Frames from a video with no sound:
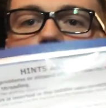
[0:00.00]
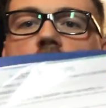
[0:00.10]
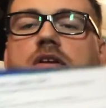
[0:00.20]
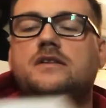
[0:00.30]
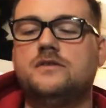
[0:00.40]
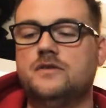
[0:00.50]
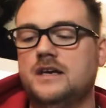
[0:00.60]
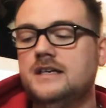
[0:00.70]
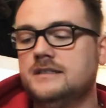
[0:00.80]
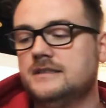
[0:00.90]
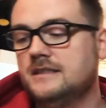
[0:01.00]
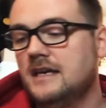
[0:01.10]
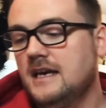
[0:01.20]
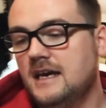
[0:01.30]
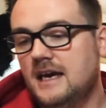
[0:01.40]
a wee read through this.
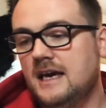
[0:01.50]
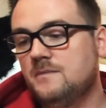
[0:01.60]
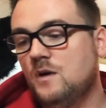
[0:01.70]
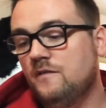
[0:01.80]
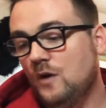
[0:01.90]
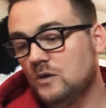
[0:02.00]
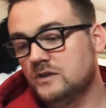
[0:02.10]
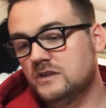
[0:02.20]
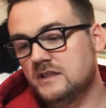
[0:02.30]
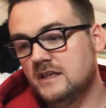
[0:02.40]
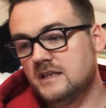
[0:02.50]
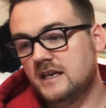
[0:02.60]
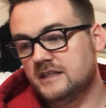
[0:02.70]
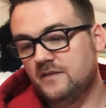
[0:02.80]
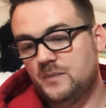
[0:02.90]
What I've also done
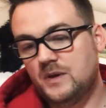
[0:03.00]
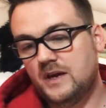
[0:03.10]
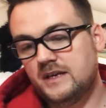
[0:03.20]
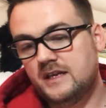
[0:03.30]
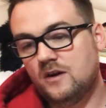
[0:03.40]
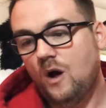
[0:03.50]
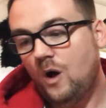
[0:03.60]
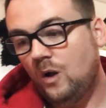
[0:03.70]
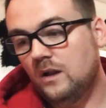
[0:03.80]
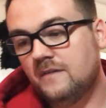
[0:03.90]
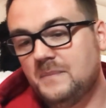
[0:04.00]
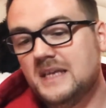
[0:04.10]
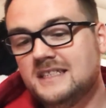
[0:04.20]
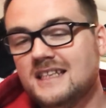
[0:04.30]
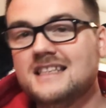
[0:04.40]
is I've put in here
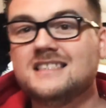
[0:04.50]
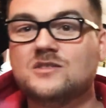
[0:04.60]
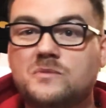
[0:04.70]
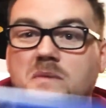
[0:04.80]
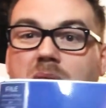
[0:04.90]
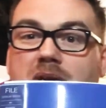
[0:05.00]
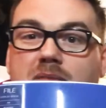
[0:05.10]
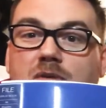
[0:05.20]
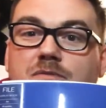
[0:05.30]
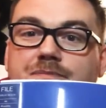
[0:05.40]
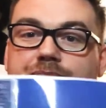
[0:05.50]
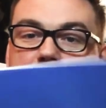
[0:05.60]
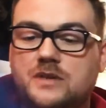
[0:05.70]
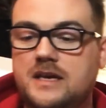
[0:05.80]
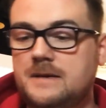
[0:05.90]
basically this is going to be my Bible,
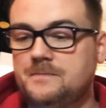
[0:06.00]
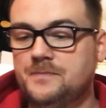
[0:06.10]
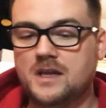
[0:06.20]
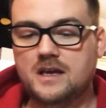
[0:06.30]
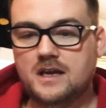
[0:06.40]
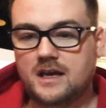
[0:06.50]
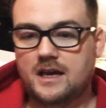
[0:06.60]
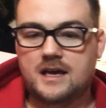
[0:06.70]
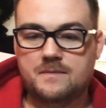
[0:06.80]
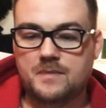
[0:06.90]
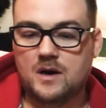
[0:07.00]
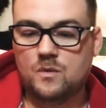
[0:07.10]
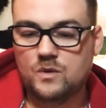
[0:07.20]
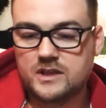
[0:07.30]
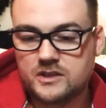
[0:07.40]
okay? But I
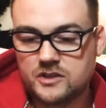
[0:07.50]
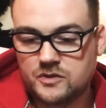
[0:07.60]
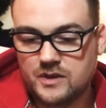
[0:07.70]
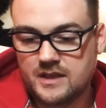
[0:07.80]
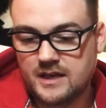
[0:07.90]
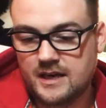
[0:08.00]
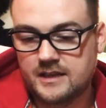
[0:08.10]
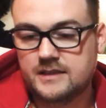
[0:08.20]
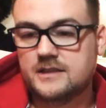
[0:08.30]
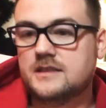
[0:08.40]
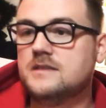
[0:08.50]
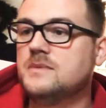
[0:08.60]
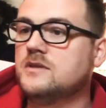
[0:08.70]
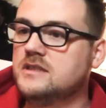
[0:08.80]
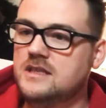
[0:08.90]
wanted to show you this,
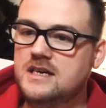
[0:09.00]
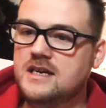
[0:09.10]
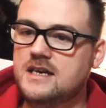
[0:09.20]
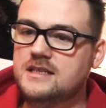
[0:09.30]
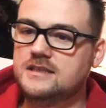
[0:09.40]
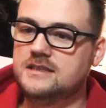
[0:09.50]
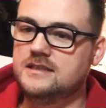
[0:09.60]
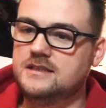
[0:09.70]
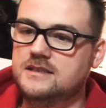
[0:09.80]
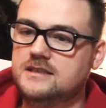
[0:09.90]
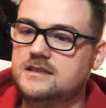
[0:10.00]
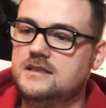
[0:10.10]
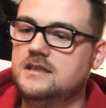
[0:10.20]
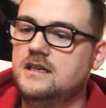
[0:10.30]
because this